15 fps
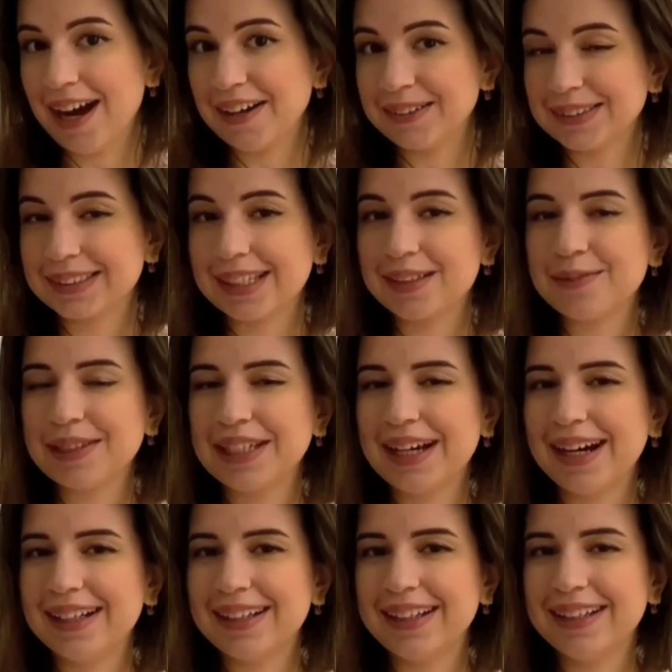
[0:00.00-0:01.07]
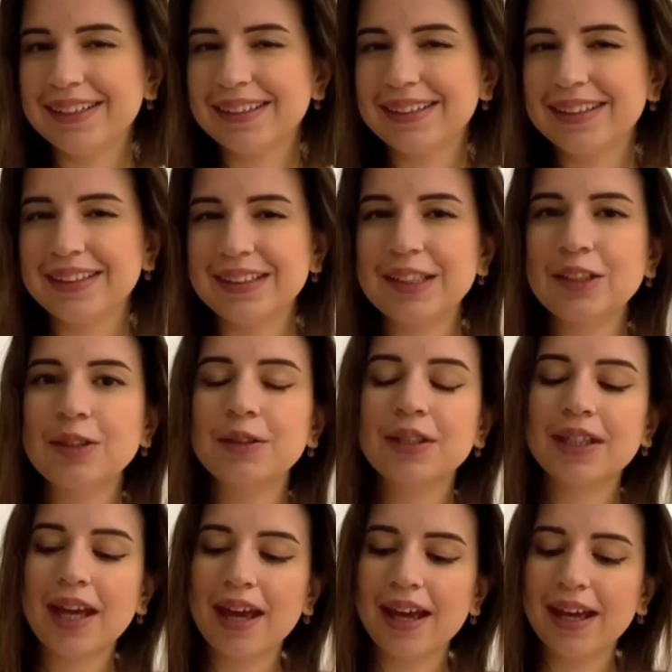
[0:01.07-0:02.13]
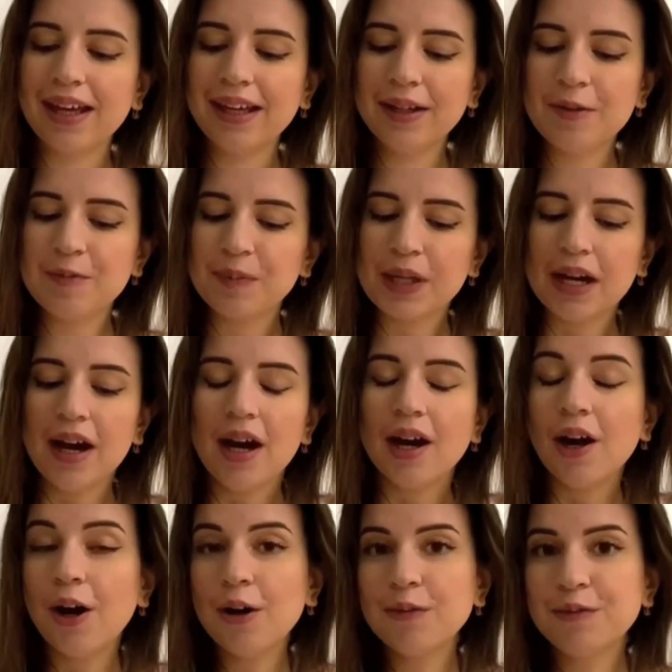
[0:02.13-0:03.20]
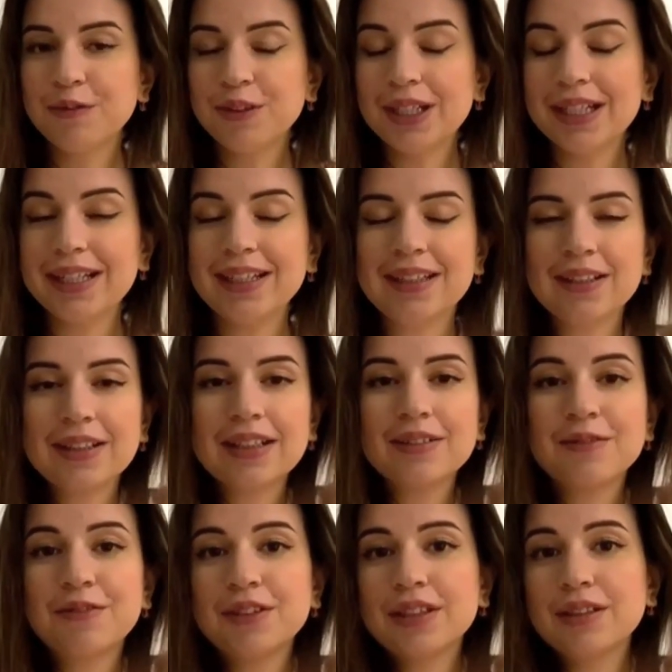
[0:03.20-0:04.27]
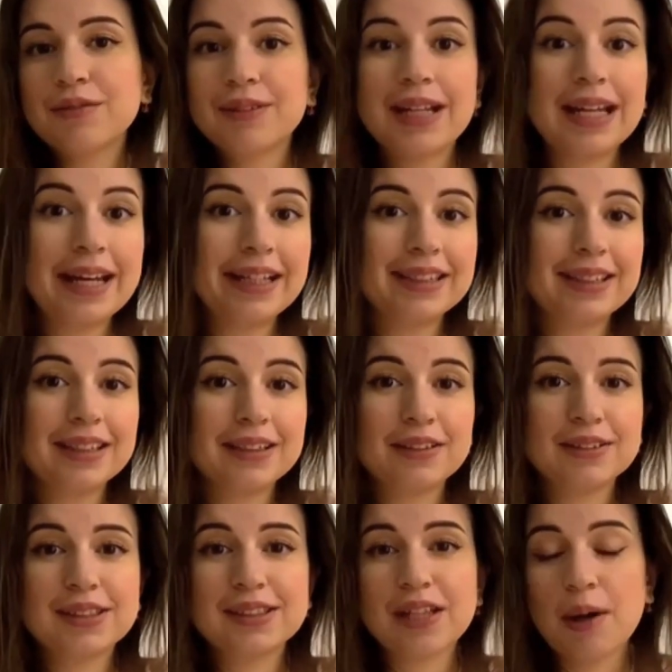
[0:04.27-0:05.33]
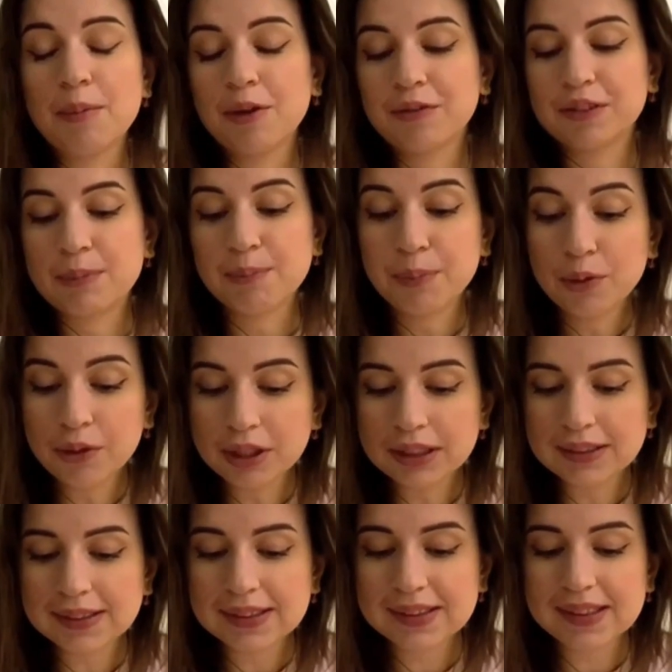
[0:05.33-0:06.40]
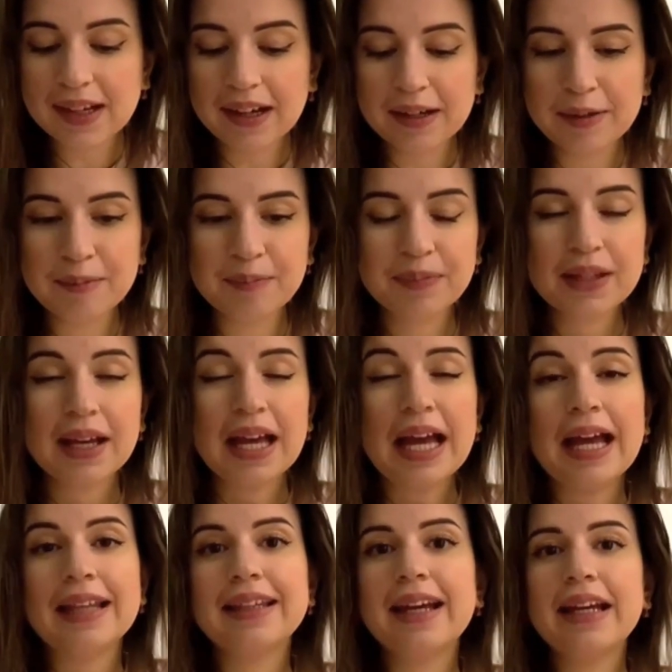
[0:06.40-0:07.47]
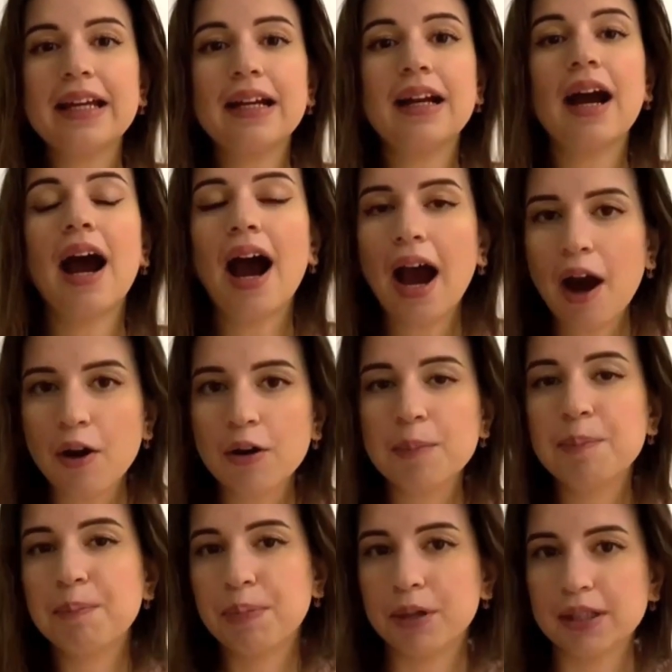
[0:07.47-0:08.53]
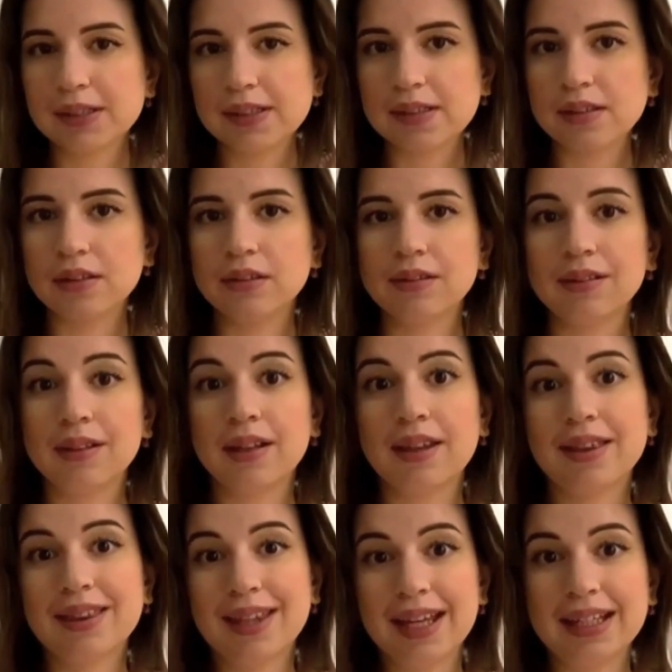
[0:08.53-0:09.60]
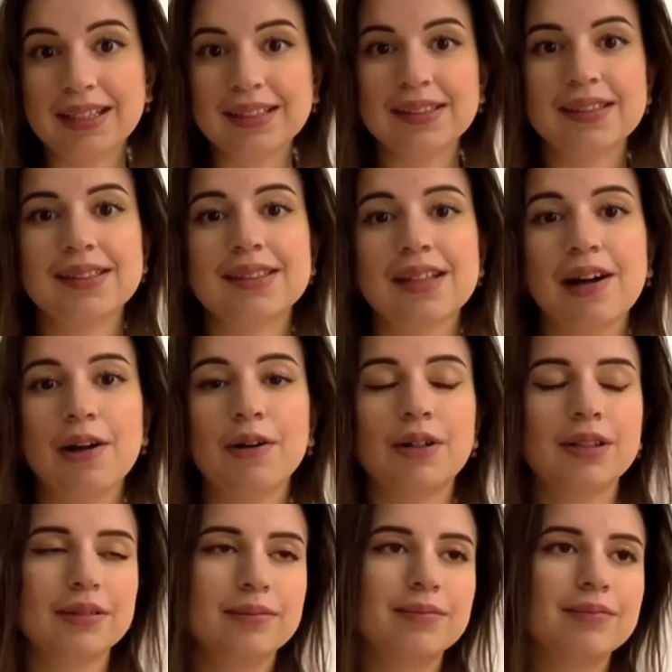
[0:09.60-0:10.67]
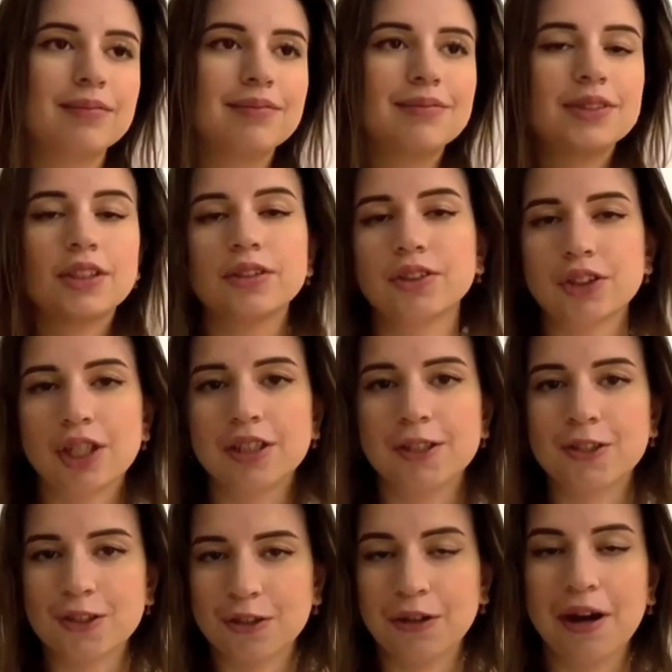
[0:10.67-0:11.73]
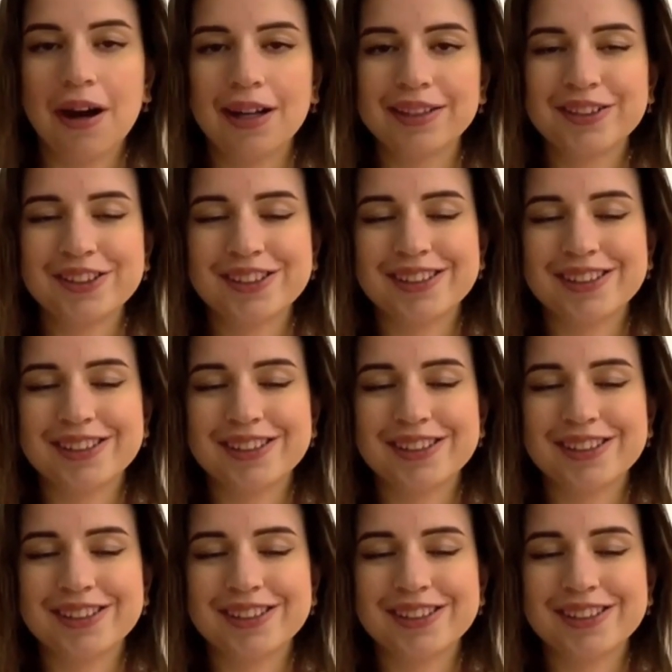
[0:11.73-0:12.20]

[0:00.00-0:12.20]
that we had here in the UK. Hopefully you can feel related to some of the points. They are our personal things, so don't judge too harsh.